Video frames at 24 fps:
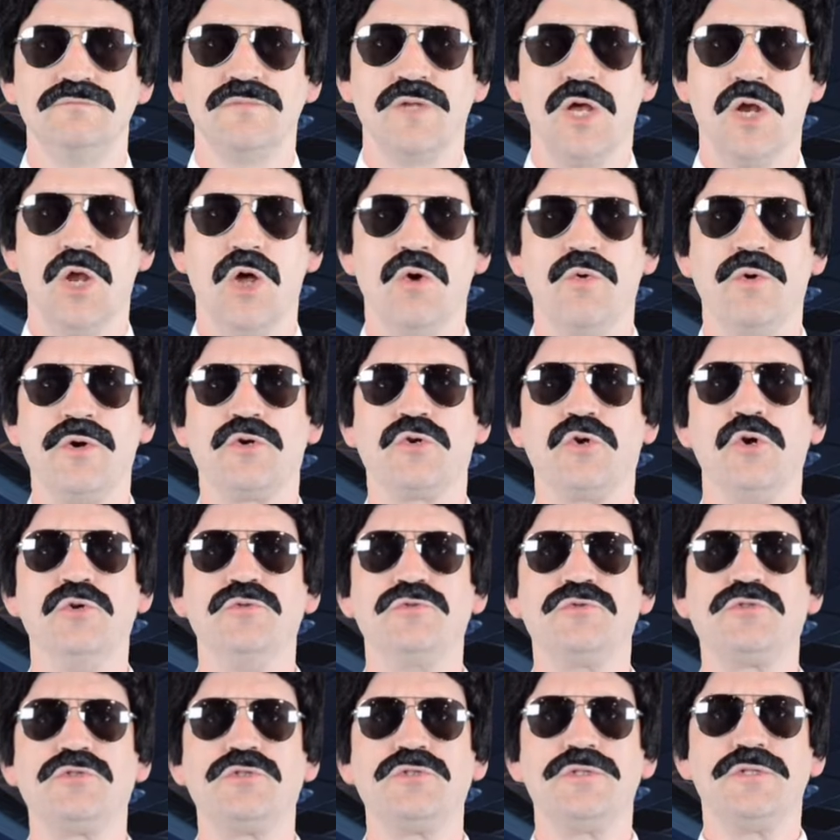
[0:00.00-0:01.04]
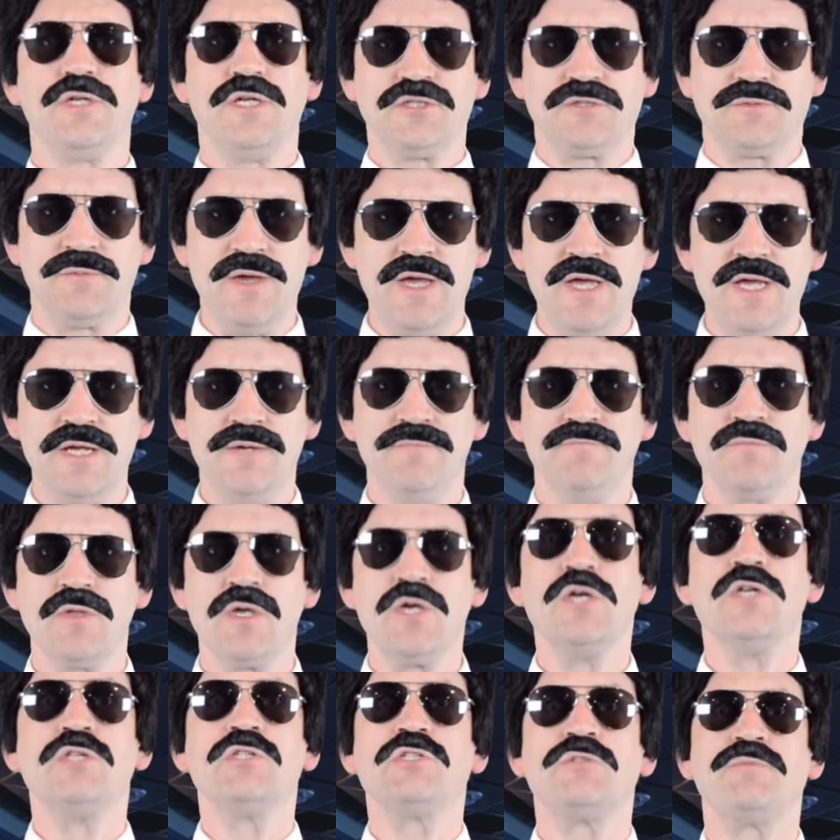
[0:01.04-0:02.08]
Hello recruits, it's me,
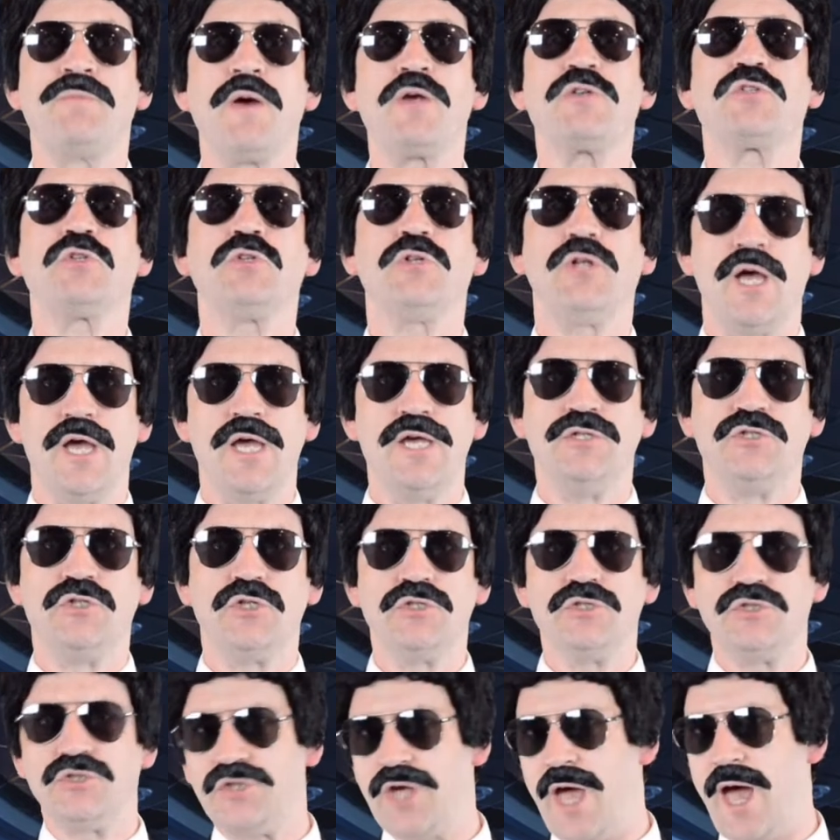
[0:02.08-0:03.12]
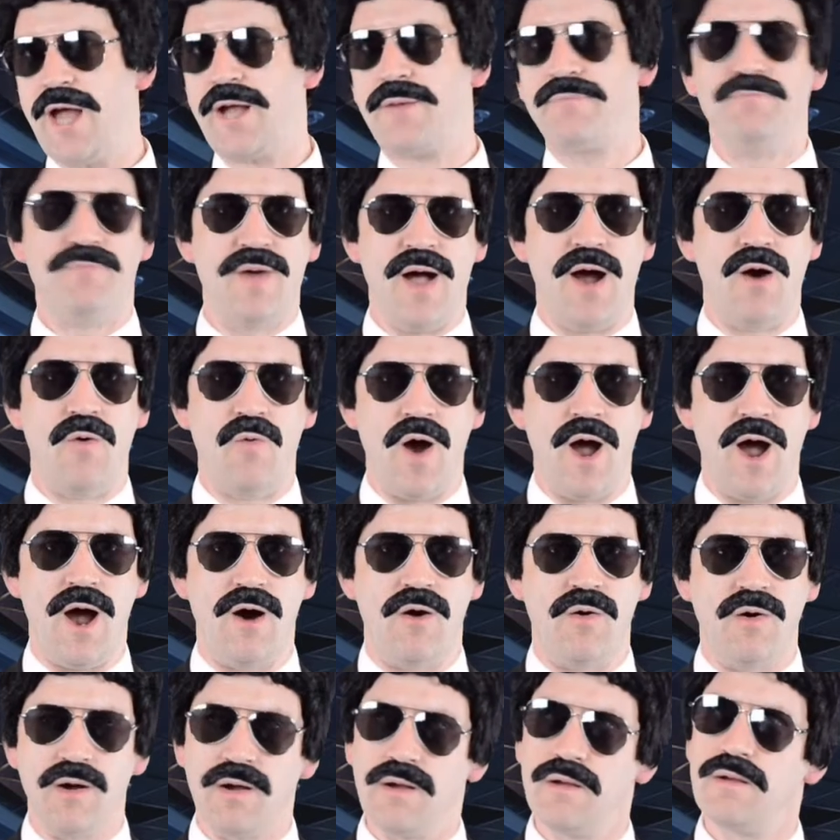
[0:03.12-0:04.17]
Special Agent Jack Bow
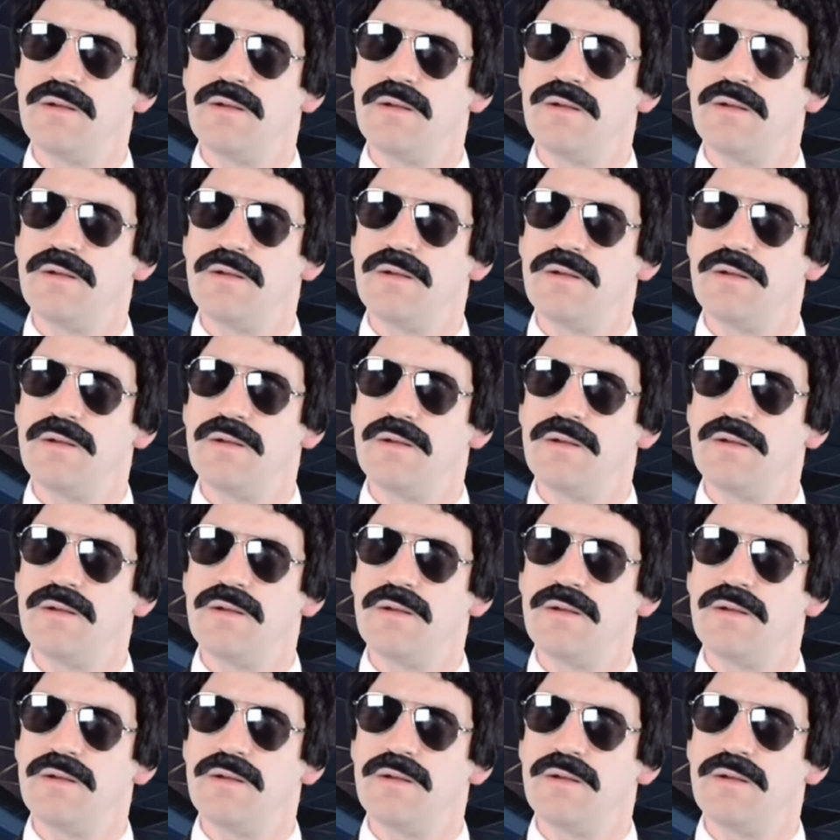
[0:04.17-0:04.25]
Wow.